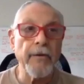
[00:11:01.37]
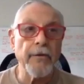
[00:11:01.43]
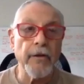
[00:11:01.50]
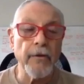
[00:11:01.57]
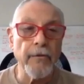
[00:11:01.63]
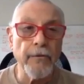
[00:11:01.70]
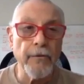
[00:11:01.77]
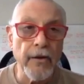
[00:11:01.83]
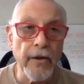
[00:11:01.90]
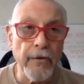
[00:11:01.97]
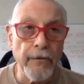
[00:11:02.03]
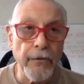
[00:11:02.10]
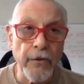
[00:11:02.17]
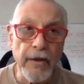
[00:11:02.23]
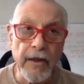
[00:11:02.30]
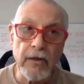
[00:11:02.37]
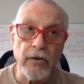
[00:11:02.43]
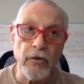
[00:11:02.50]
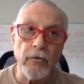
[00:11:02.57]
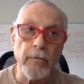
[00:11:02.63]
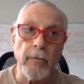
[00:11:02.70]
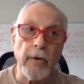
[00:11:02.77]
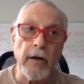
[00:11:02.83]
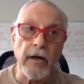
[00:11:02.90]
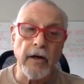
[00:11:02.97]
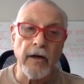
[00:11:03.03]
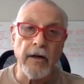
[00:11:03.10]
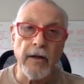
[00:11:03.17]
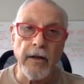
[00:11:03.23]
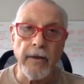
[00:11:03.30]
for that
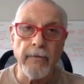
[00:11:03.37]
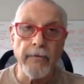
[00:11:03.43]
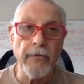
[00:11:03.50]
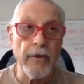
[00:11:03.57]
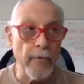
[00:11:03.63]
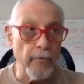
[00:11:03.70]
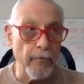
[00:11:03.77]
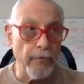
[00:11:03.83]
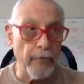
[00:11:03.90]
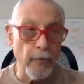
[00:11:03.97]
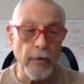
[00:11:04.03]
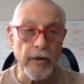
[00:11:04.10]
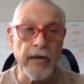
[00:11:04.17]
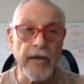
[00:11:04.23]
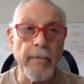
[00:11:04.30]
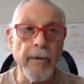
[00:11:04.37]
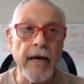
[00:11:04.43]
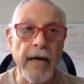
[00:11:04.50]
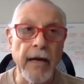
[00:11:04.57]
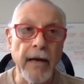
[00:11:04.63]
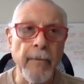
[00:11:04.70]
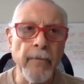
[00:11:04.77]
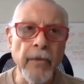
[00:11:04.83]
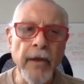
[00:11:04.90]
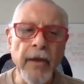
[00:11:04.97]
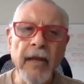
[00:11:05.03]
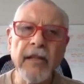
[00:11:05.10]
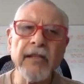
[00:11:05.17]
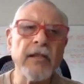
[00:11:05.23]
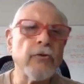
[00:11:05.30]
supermarket thing, for what they're buying.
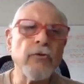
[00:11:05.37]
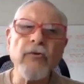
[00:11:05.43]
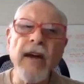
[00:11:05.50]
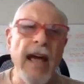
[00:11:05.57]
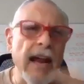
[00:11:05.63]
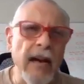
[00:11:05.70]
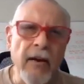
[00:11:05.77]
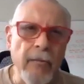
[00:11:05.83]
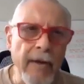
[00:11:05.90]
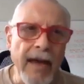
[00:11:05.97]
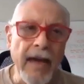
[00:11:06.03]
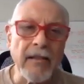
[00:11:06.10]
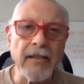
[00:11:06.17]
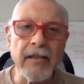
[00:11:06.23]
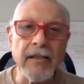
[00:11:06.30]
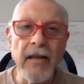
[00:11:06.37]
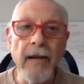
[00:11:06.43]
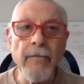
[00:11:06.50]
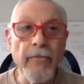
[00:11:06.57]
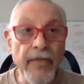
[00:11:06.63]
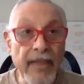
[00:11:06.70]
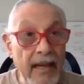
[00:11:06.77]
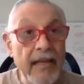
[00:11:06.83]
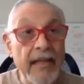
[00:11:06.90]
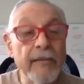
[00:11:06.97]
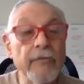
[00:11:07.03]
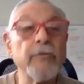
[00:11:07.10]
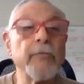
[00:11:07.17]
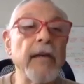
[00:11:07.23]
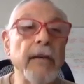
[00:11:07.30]
Just random acts. That
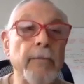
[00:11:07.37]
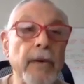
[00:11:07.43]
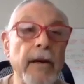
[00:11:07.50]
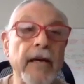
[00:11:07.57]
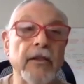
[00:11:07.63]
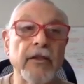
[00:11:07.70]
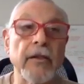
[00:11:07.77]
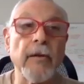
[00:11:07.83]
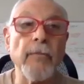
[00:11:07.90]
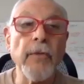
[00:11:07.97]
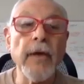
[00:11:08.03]
gives me pleasure.